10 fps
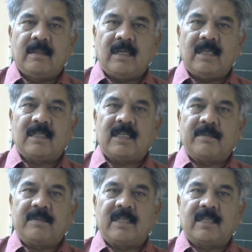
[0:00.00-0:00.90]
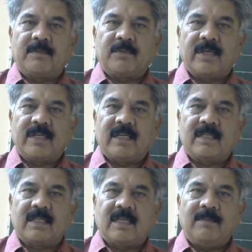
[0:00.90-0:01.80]
three-step distance protection
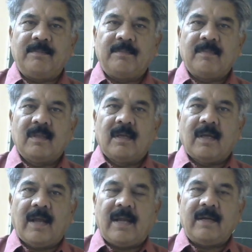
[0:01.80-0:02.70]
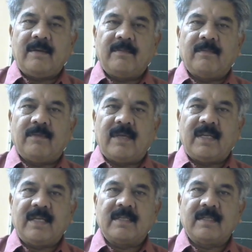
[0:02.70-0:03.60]
scheme and
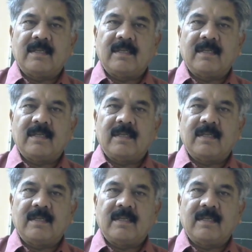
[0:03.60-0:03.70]
various